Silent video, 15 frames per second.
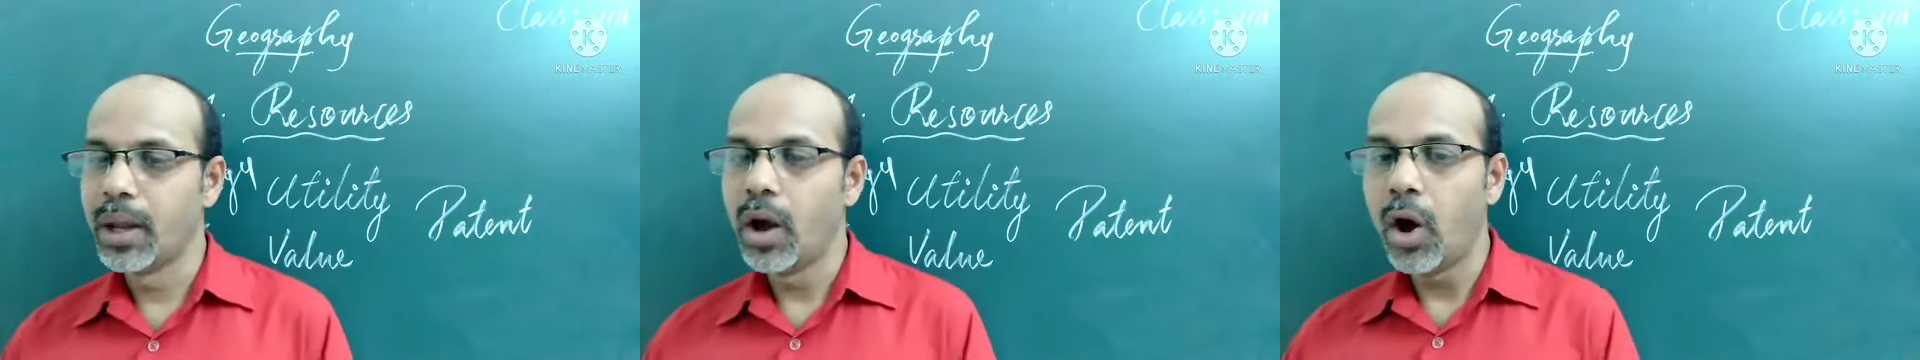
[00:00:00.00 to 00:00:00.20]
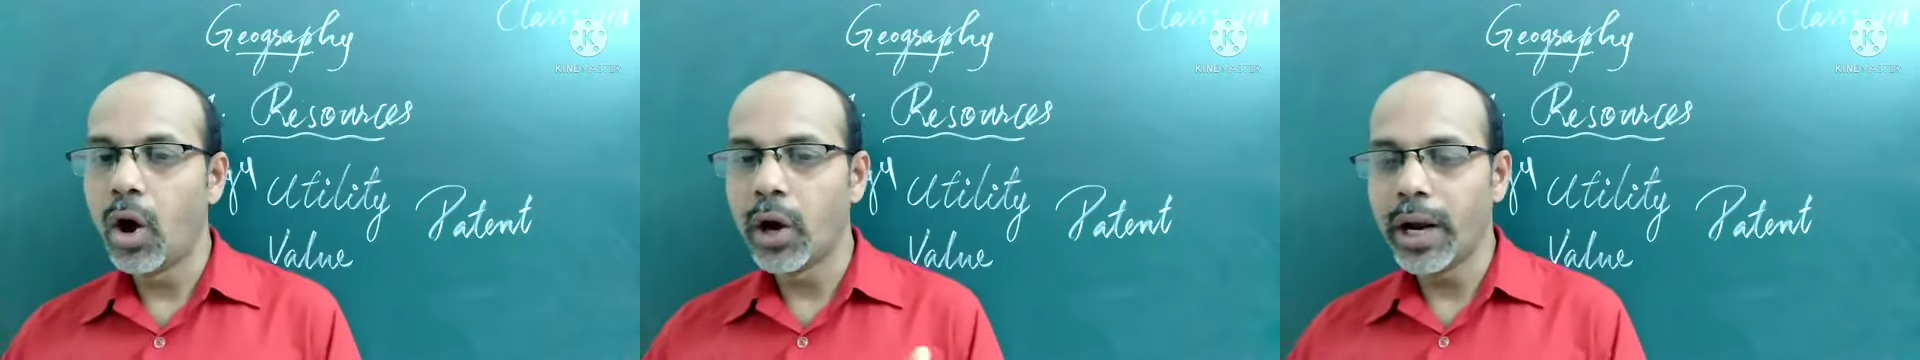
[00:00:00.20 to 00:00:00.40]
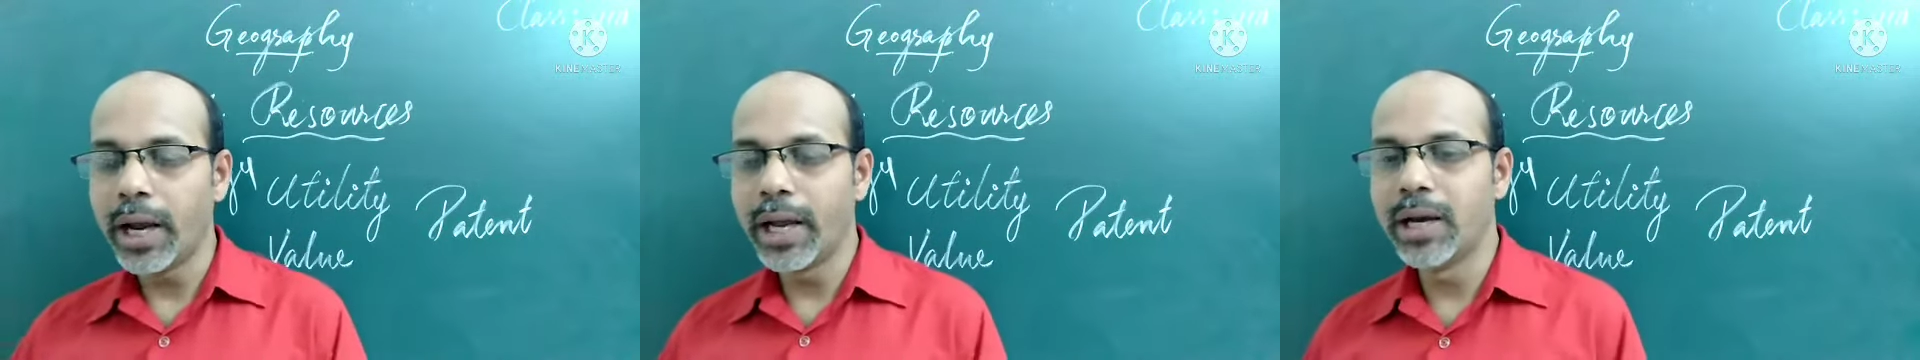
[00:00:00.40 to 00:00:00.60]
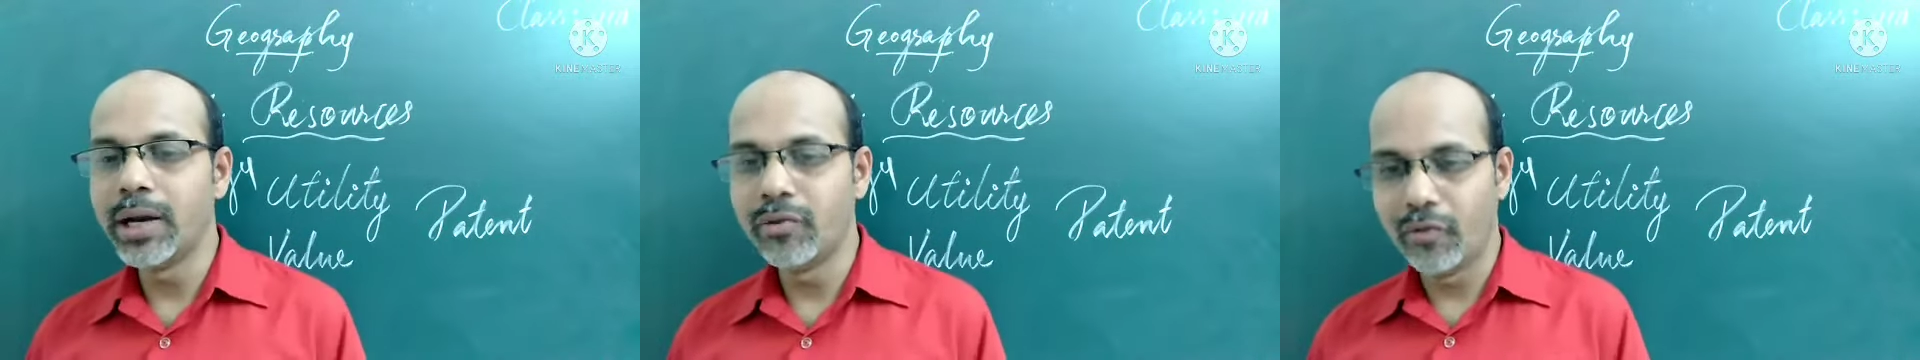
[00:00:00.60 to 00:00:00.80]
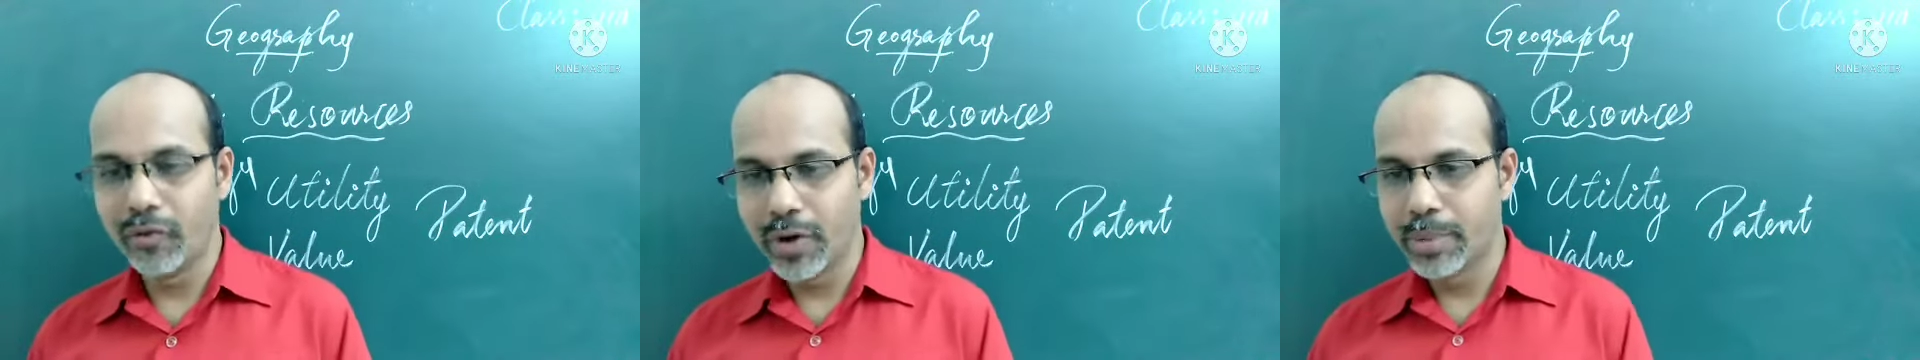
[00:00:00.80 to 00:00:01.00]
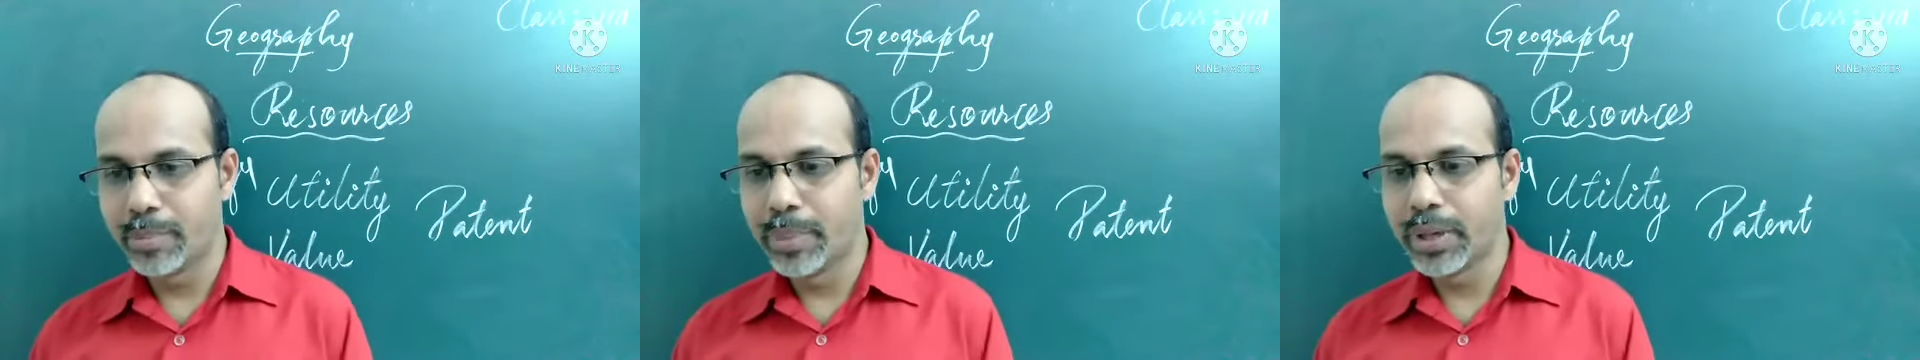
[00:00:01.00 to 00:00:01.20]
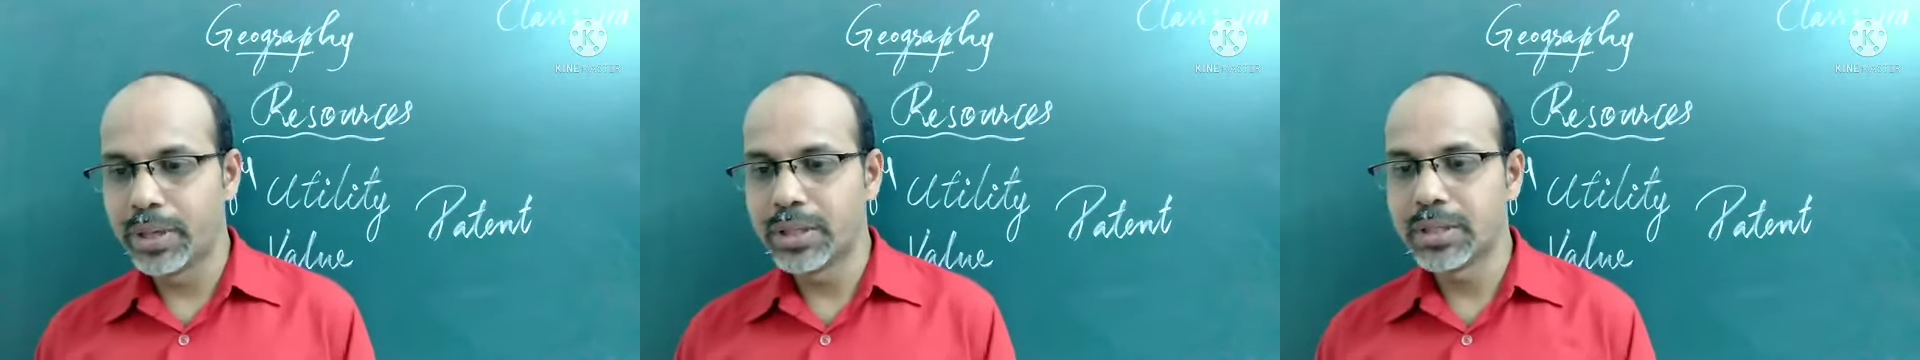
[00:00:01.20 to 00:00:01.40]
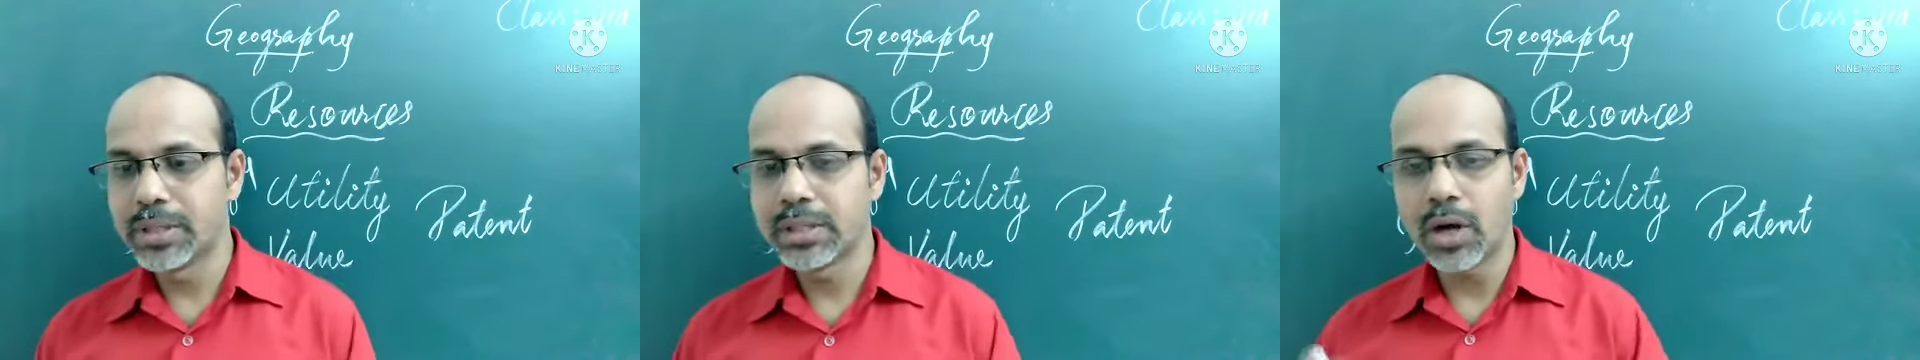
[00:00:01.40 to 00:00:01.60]
or any
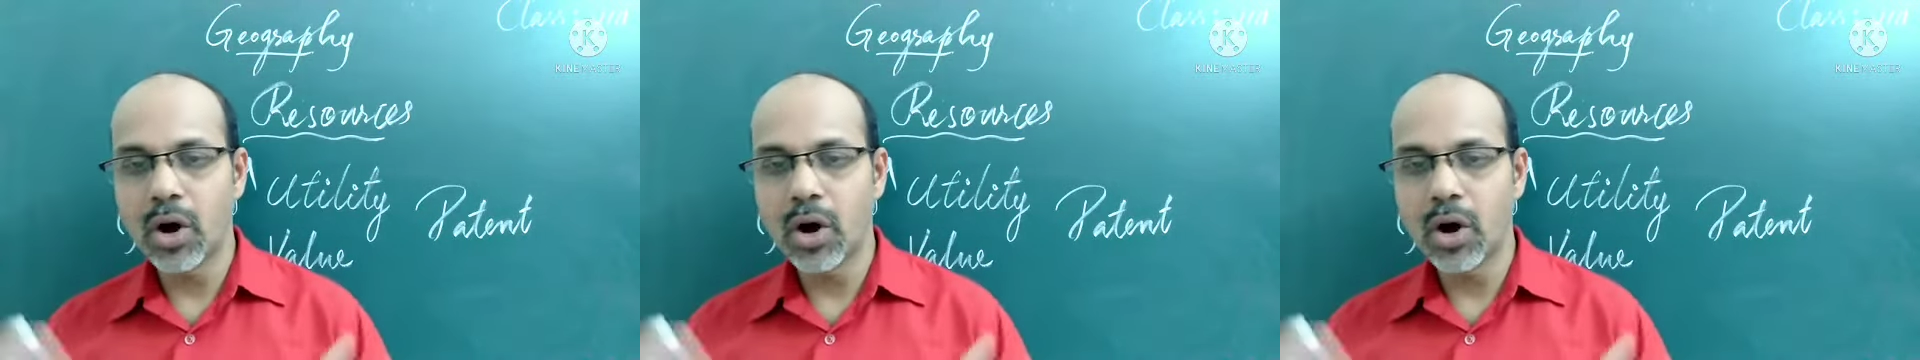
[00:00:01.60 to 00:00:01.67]
weapons